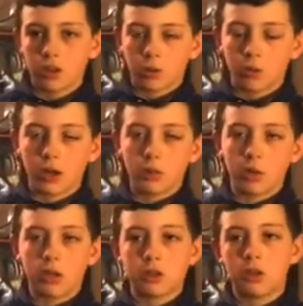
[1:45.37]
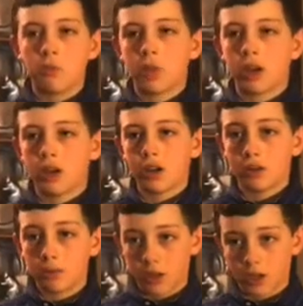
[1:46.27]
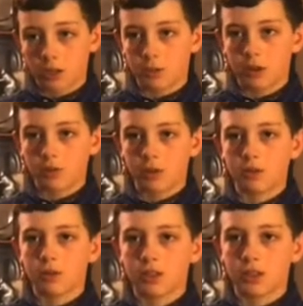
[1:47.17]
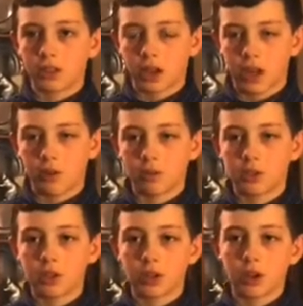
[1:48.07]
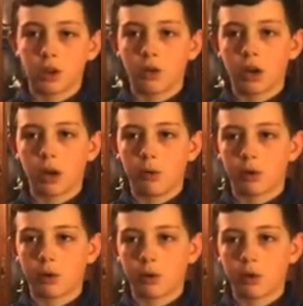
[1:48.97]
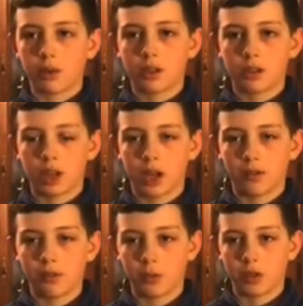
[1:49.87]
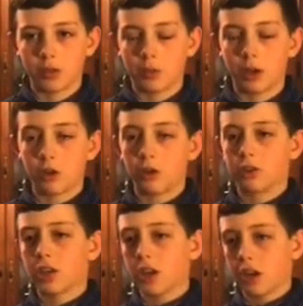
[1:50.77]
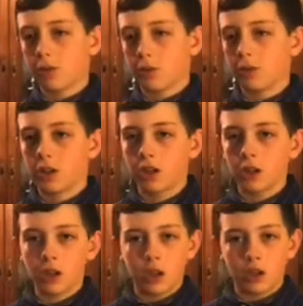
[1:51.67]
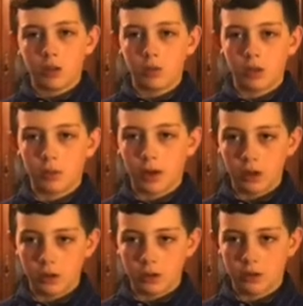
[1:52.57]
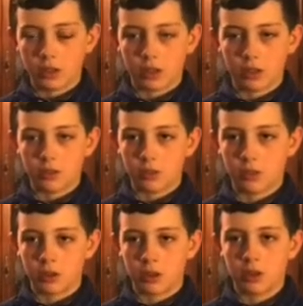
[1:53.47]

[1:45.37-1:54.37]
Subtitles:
What I measured in my experiment was the time, so I recorded the time from when the battery is 80% to when the battery is 60%.